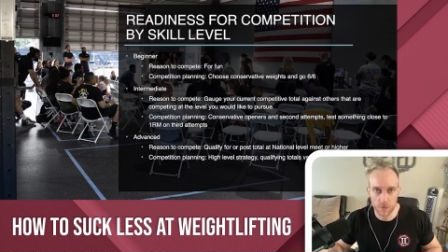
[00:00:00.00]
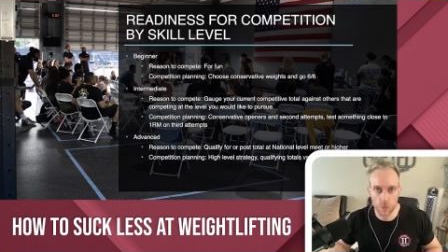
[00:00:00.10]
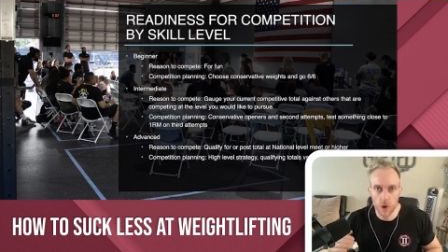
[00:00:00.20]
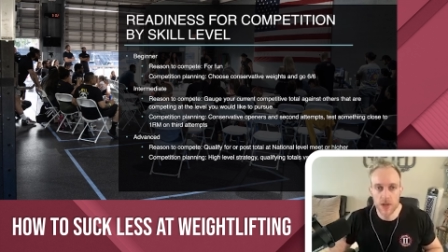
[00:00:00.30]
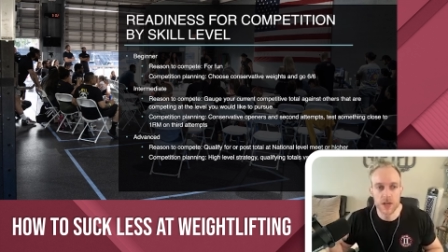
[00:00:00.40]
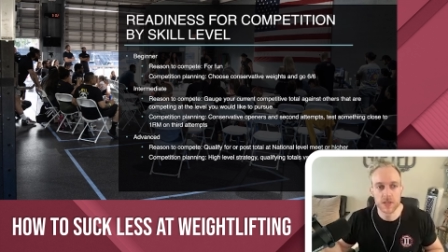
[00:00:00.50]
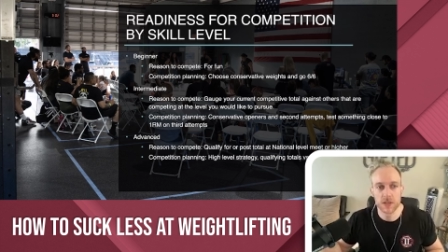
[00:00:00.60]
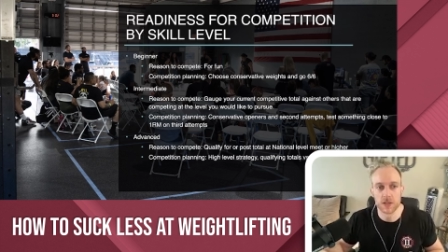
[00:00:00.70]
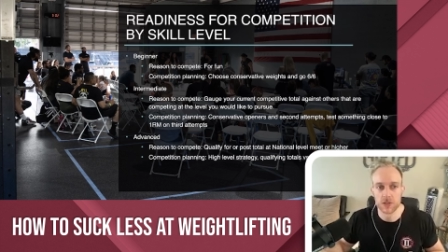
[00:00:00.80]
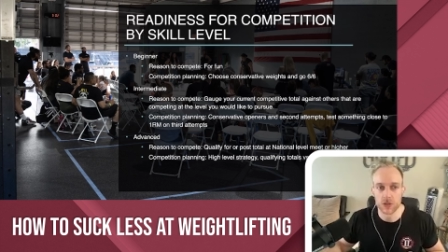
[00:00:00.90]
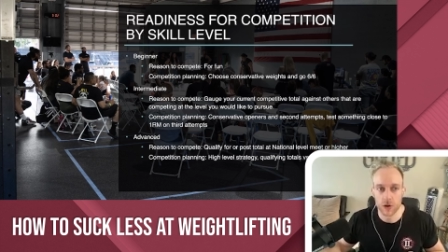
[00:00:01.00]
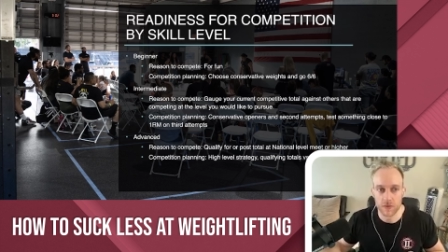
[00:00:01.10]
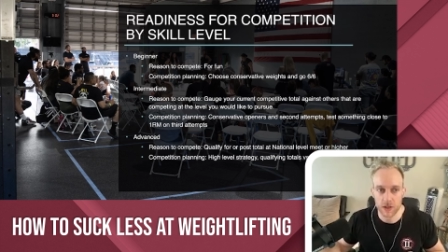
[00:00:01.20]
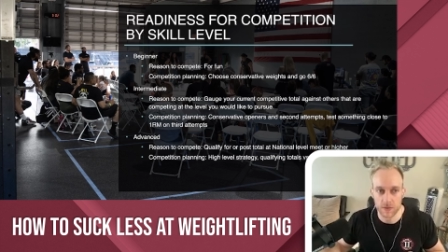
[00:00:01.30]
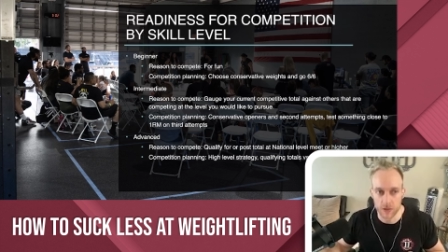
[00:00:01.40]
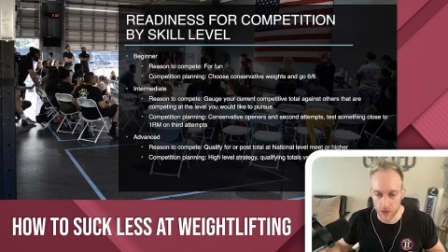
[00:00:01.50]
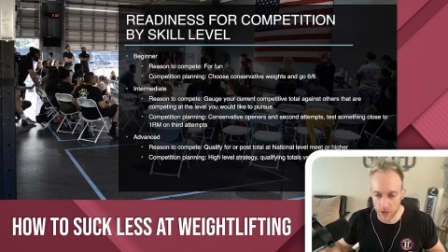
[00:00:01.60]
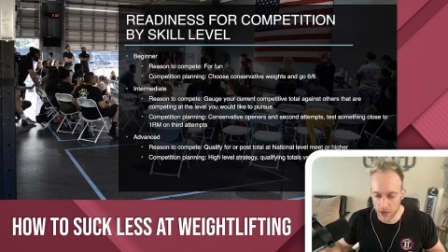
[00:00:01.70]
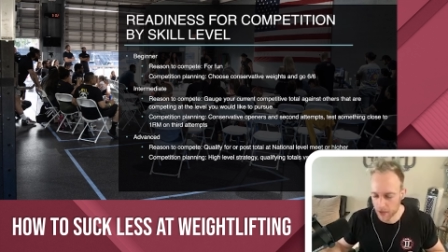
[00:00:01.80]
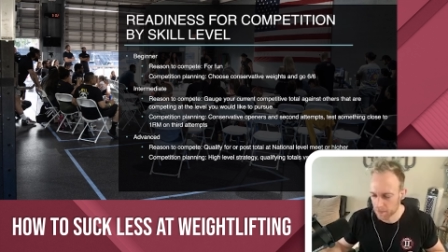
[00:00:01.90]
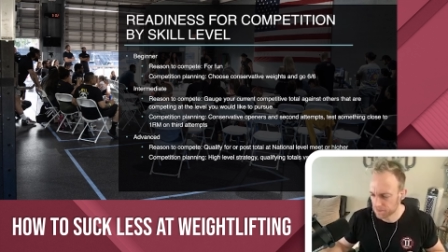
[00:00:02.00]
What does conservative look like?